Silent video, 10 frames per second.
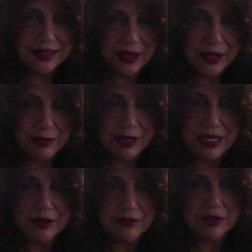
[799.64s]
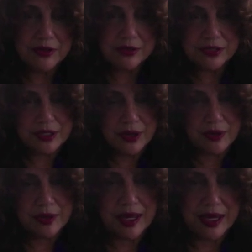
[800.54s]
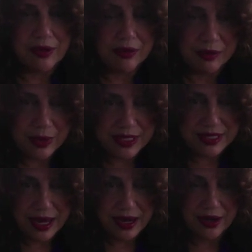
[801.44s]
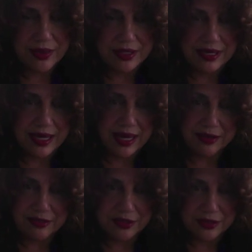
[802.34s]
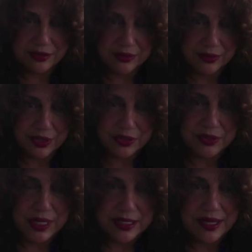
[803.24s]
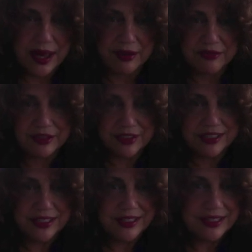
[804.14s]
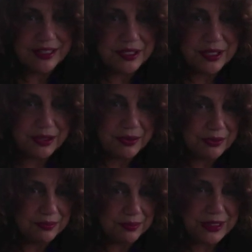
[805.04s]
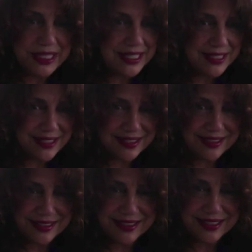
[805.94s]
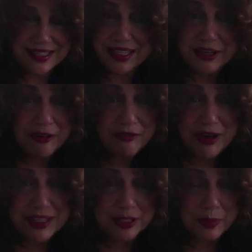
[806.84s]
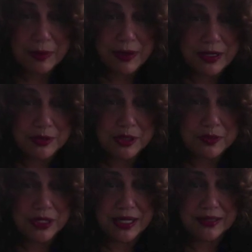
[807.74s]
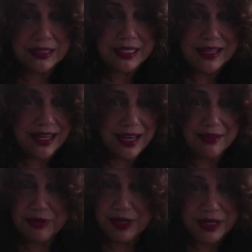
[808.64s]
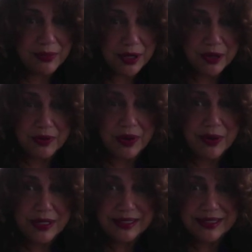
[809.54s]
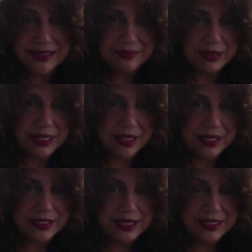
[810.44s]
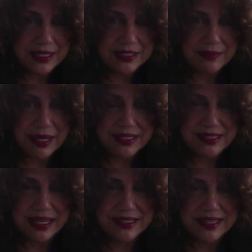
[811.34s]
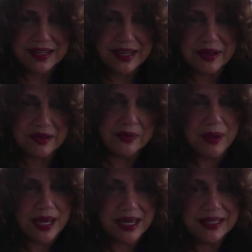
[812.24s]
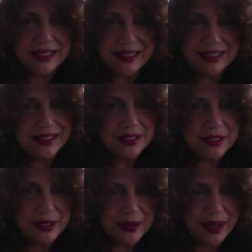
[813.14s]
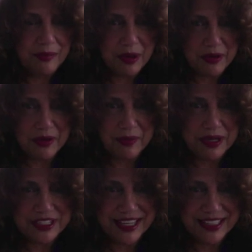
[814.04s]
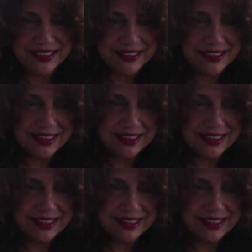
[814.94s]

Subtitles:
on my interviews, so they always air the day after, 1 or 2 days after. So please, and tell your friends about my YouTube channel. I really want to grow it because it doesn't make sense any other way. So help me grow my channel